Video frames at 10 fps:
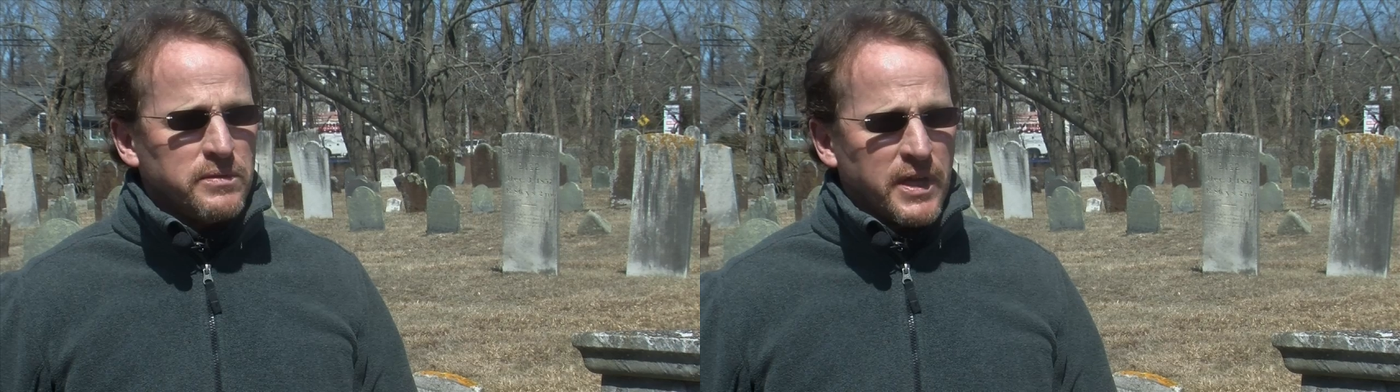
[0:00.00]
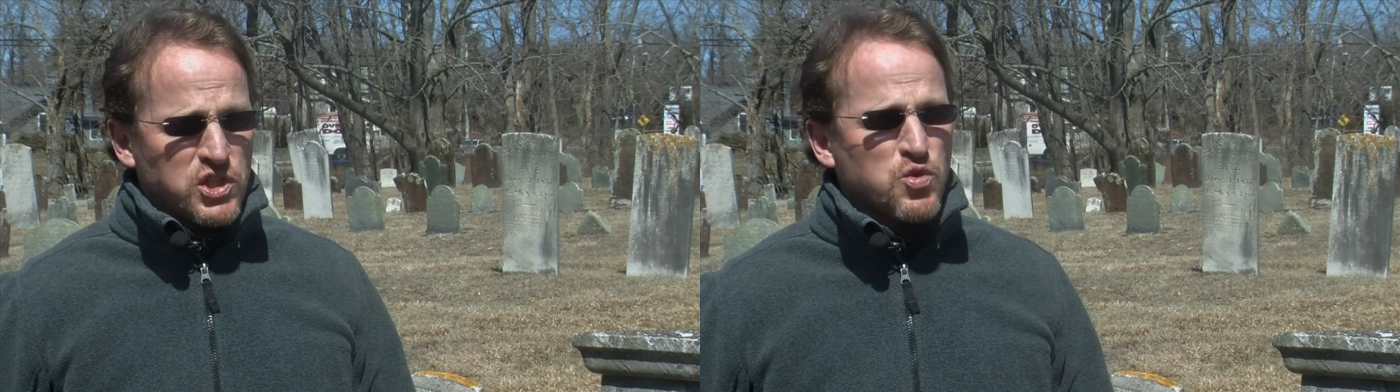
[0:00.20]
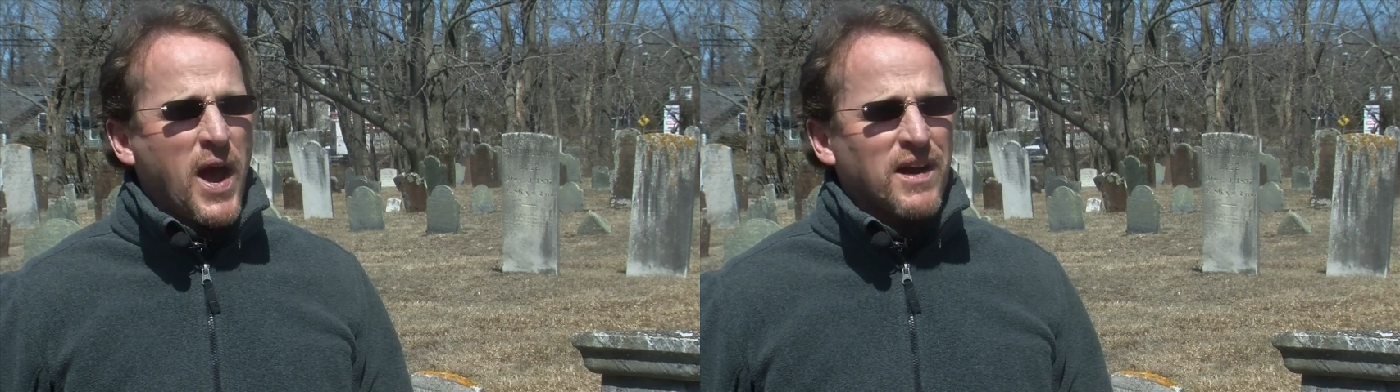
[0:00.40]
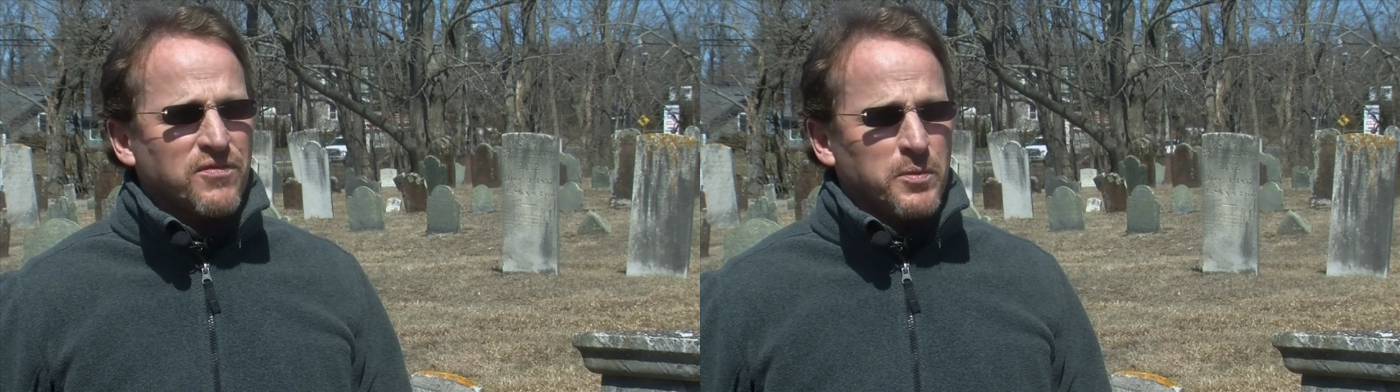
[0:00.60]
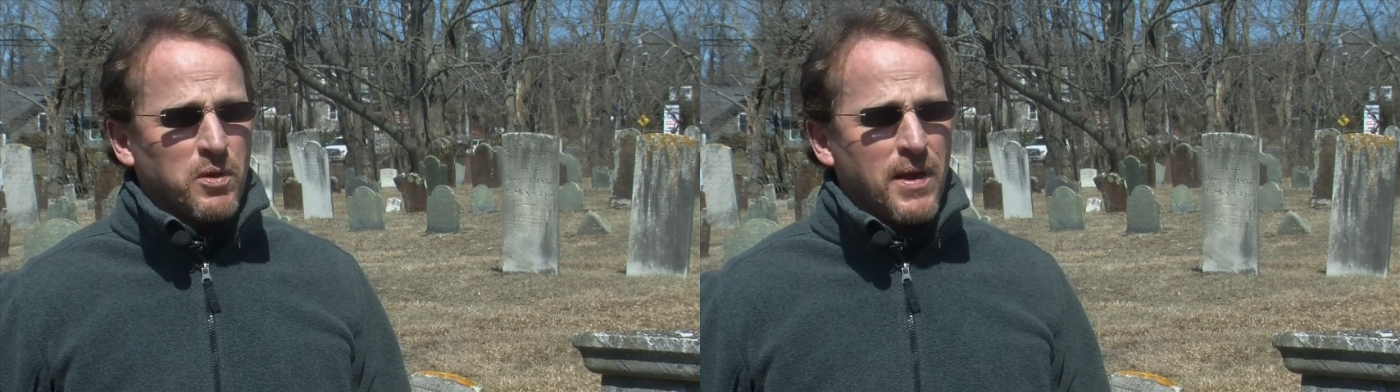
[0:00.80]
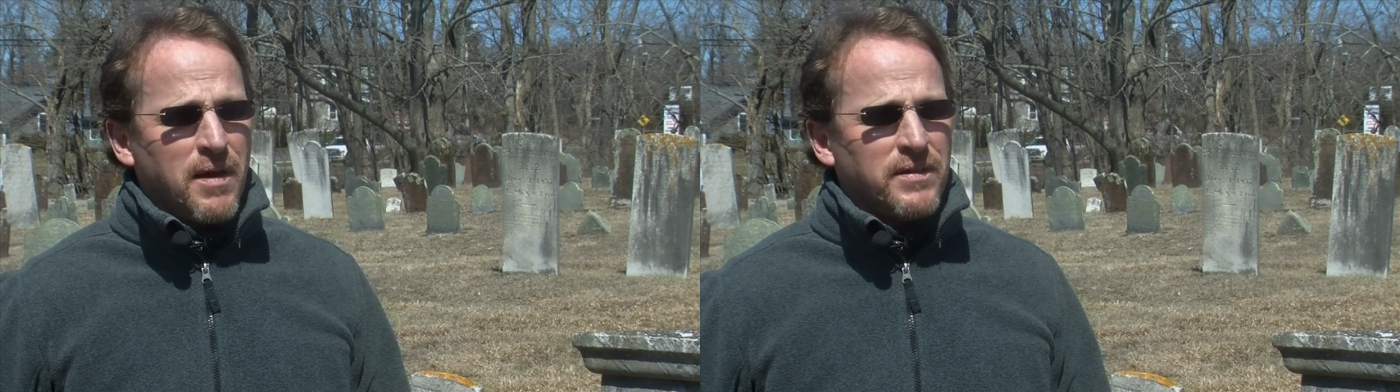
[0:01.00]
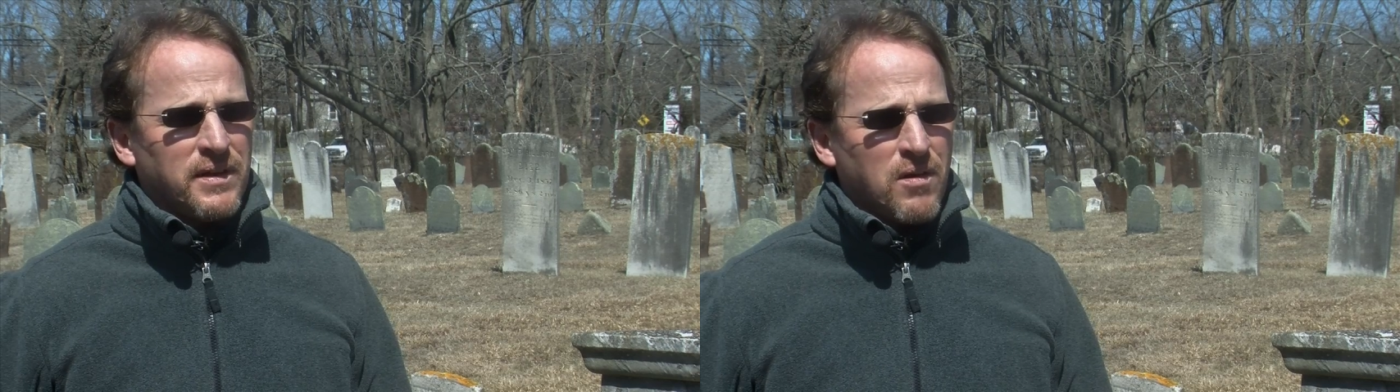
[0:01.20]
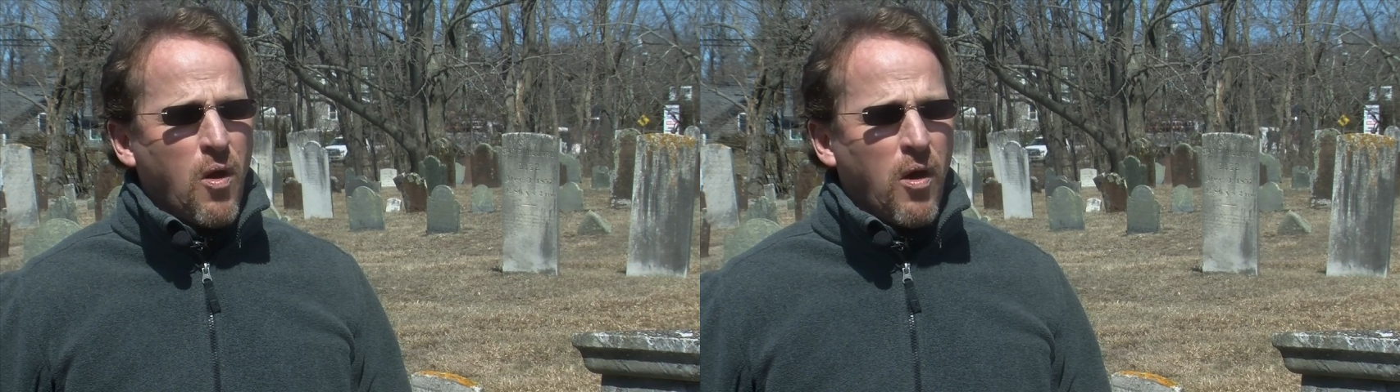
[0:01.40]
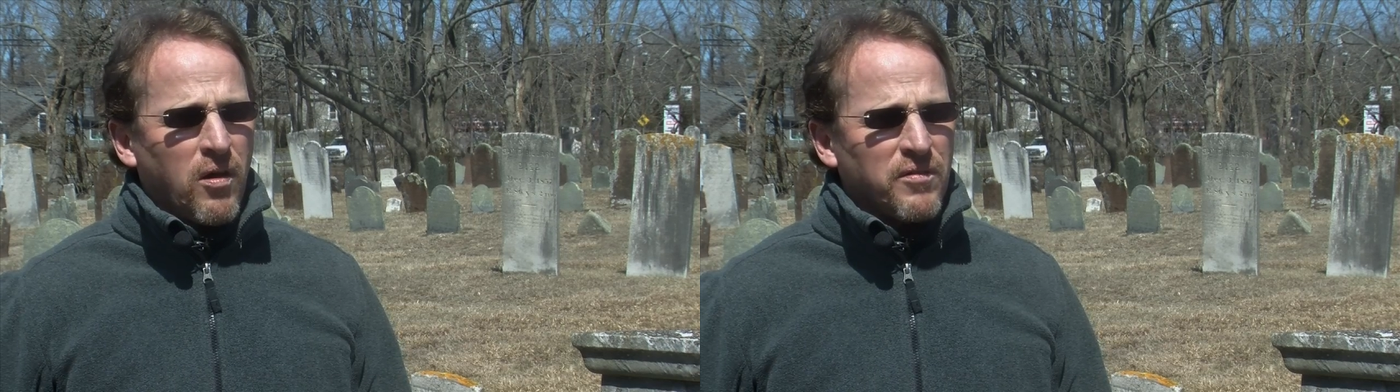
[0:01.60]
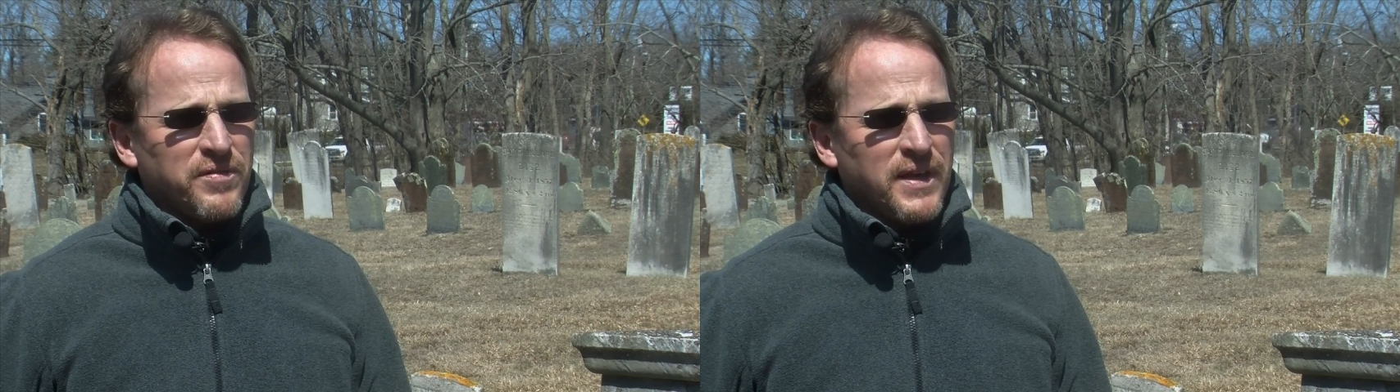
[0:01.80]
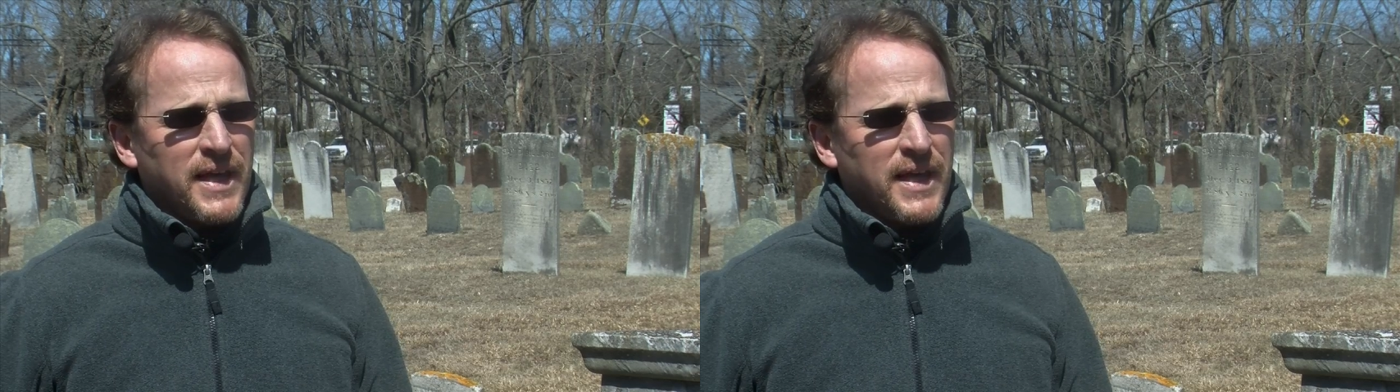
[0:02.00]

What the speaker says: extract from the ground and carve,